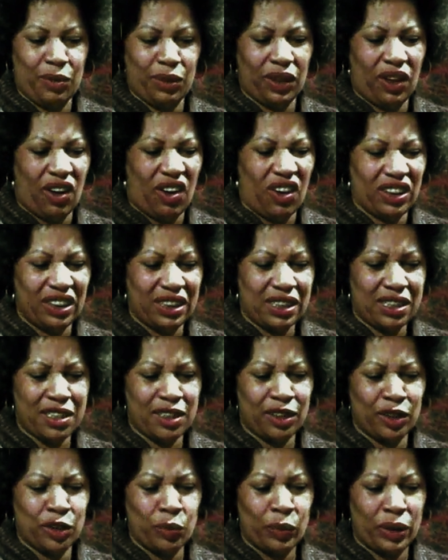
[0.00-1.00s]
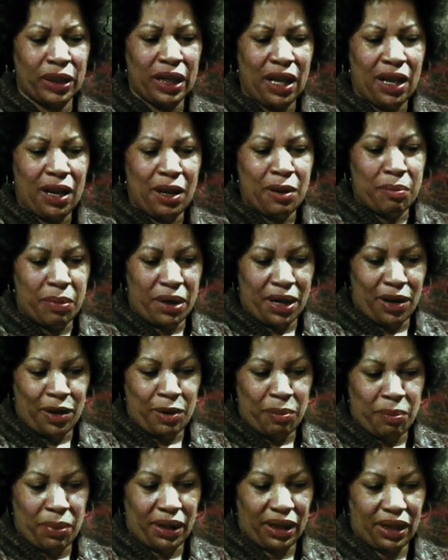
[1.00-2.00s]
when all us children went
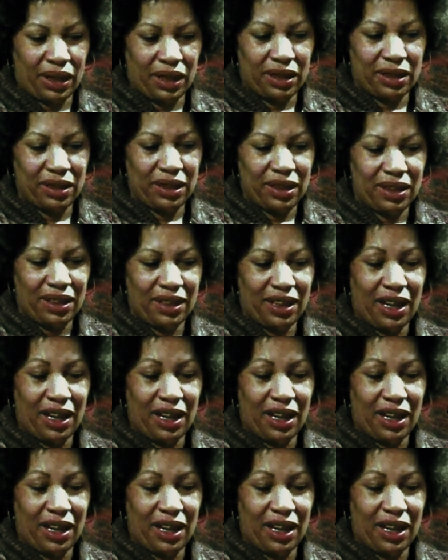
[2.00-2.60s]
berry-picking